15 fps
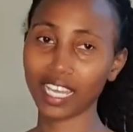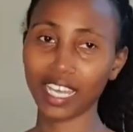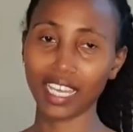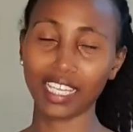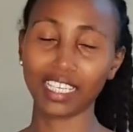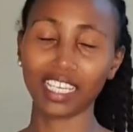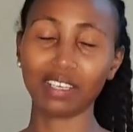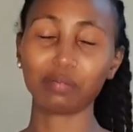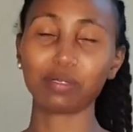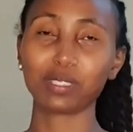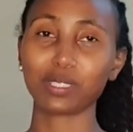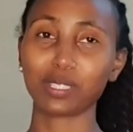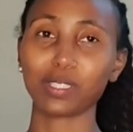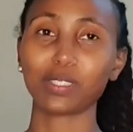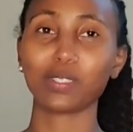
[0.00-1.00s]
and I'm
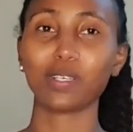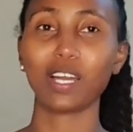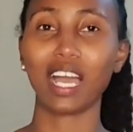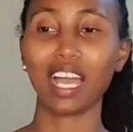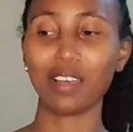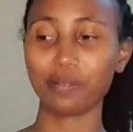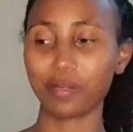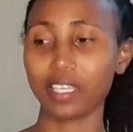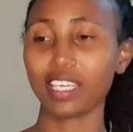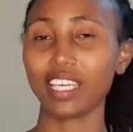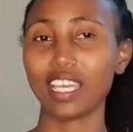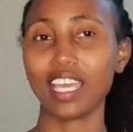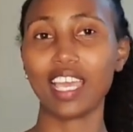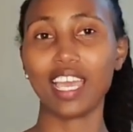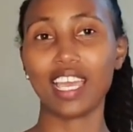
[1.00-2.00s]
so happy.
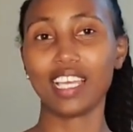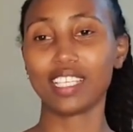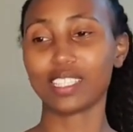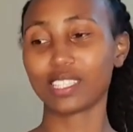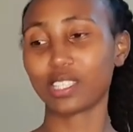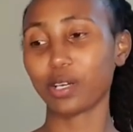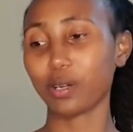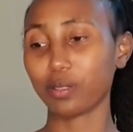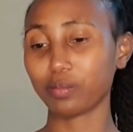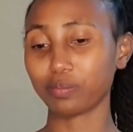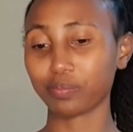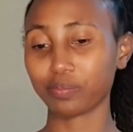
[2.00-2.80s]
So